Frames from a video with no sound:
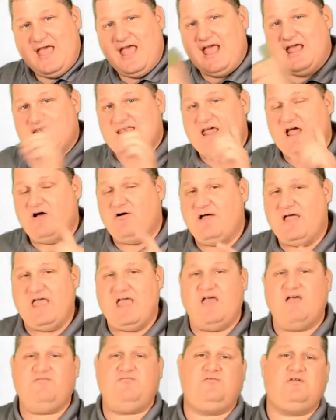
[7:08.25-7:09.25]
And now
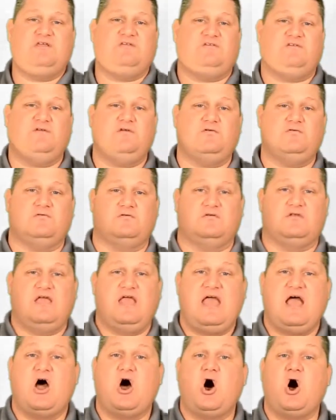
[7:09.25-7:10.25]
every student
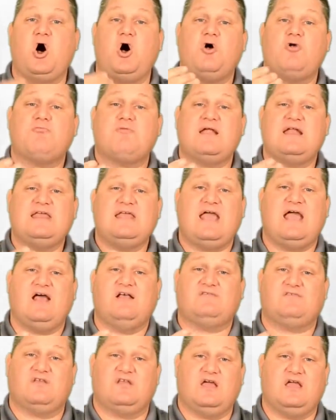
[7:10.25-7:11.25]
already
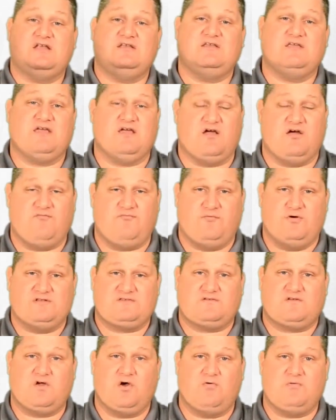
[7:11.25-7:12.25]
has an idea of
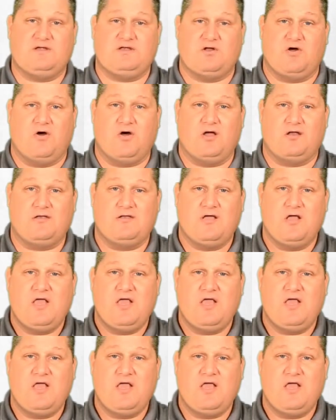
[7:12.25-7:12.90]
what's going on.